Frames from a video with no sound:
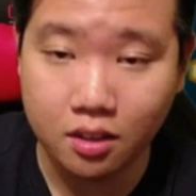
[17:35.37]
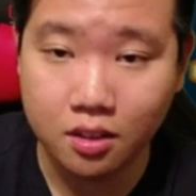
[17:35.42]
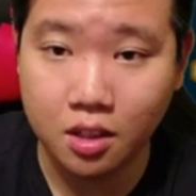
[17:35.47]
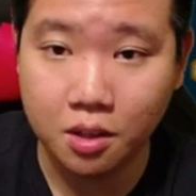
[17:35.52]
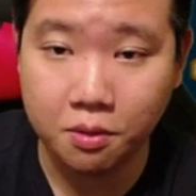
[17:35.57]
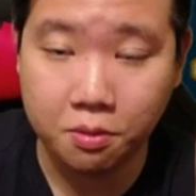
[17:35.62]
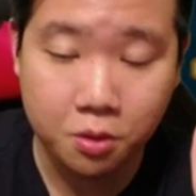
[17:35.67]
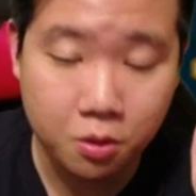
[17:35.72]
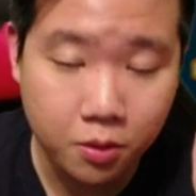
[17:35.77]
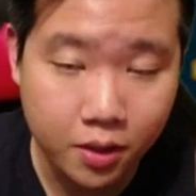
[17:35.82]

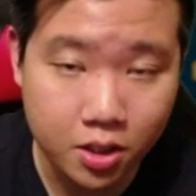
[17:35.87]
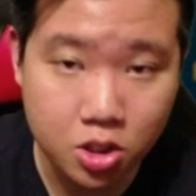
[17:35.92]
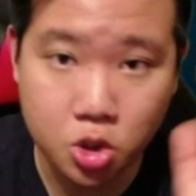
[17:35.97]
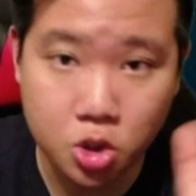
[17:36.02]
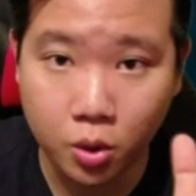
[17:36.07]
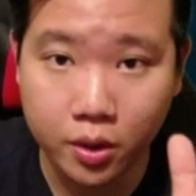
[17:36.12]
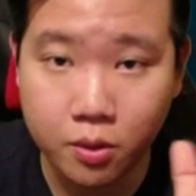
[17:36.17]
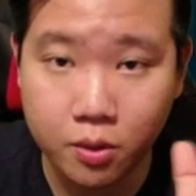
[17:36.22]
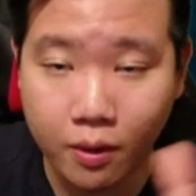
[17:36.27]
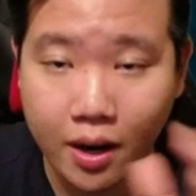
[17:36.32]
If you
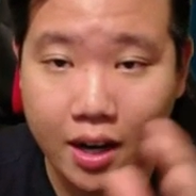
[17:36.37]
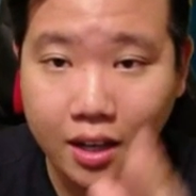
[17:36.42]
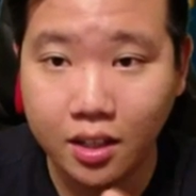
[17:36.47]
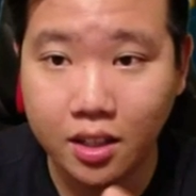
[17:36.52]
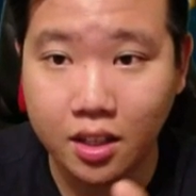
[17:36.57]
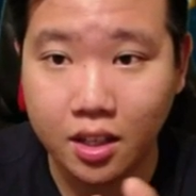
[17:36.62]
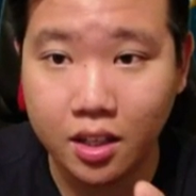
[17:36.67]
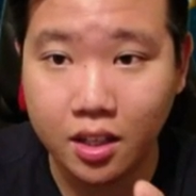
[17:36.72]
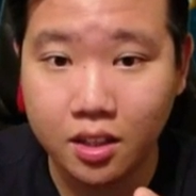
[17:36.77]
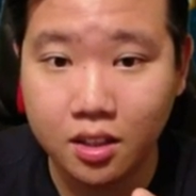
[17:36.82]
enjoyed
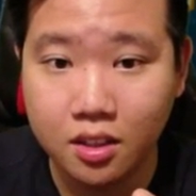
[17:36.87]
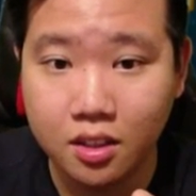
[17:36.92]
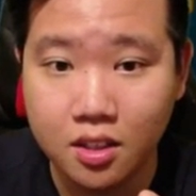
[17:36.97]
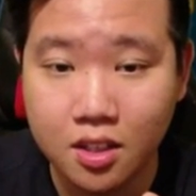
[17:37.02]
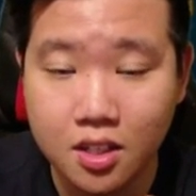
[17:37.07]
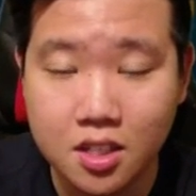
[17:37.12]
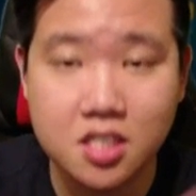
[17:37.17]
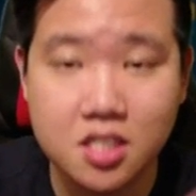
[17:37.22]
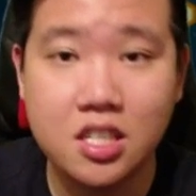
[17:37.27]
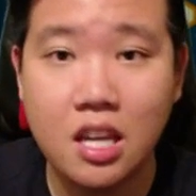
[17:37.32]
rallying,
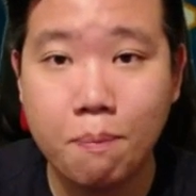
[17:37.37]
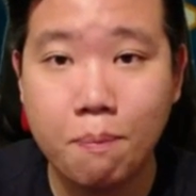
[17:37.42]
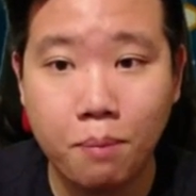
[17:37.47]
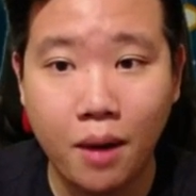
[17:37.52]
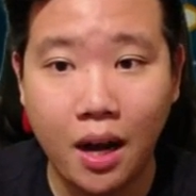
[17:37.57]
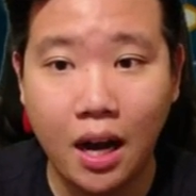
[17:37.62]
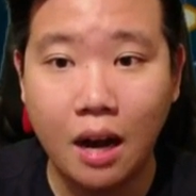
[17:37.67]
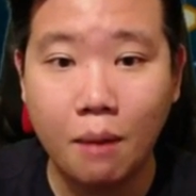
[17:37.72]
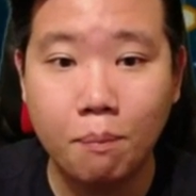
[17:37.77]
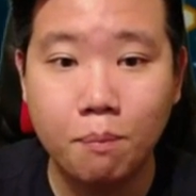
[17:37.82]
step
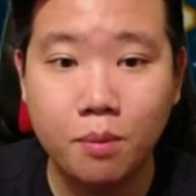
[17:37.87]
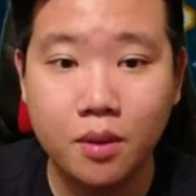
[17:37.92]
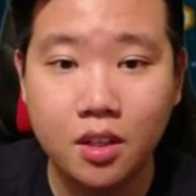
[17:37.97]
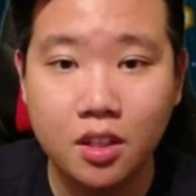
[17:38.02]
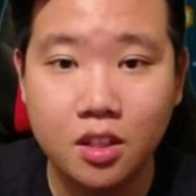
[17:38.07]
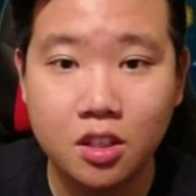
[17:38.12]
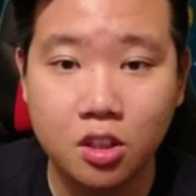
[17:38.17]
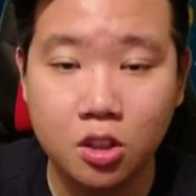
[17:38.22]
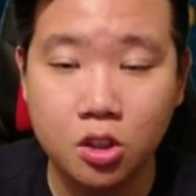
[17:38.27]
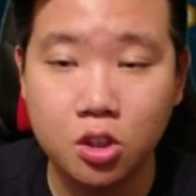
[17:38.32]
up,
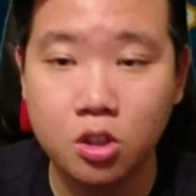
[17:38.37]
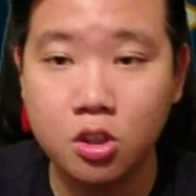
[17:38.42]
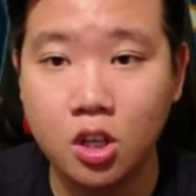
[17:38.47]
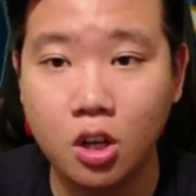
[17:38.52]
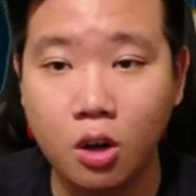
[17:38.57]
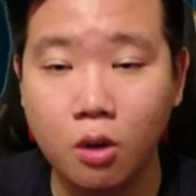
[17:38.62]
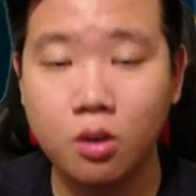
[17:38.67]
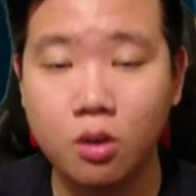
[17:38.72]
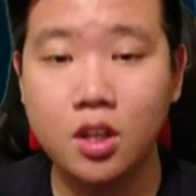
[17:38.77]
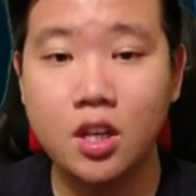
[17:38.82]

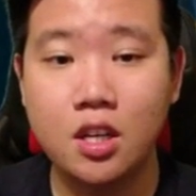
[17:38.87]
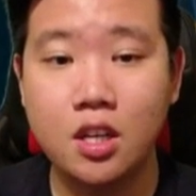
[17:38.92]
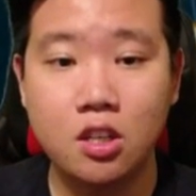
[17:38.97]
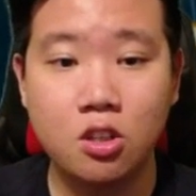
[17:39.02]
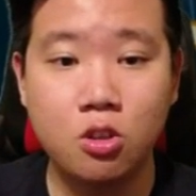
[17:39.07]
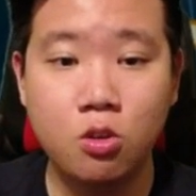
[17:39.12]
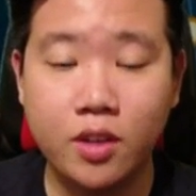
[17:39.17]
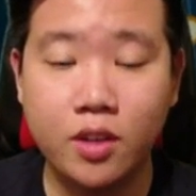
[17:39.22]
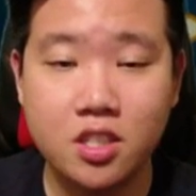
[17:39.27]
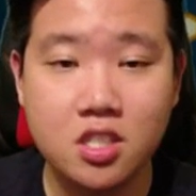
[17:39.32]

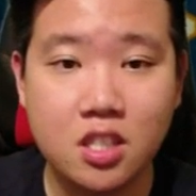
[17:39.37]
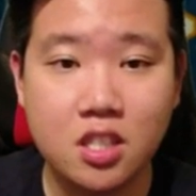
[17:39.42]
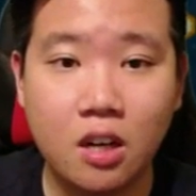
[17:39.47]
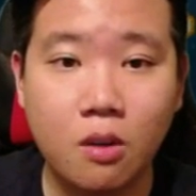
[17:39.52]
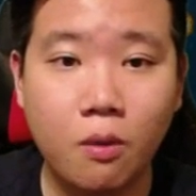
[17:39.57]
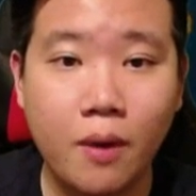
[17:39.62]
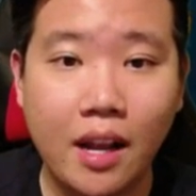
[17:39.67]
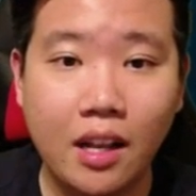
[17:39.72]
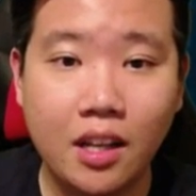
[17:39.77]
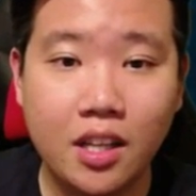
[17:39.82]
you can start
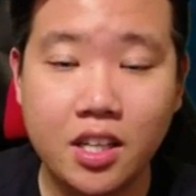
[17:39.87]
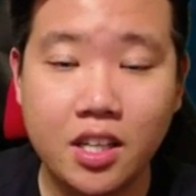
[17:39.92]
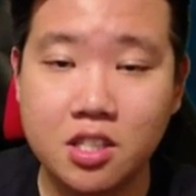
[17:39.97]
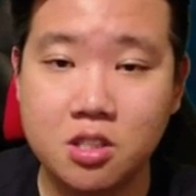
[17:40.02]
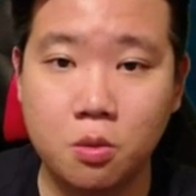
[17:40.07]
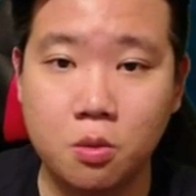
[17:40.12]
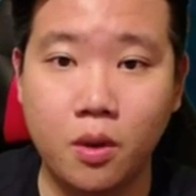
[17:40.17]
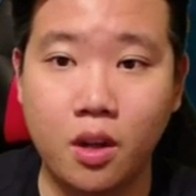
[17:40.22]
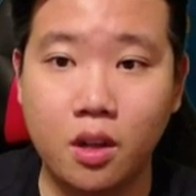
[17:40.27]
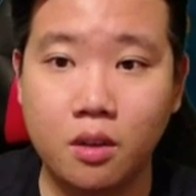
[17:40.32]
rallying as
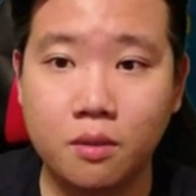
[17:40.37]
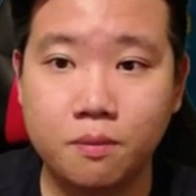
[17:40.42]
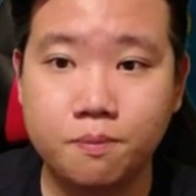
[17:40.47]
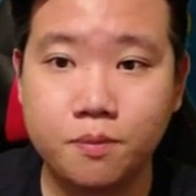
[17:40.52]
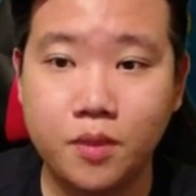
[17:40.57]
well.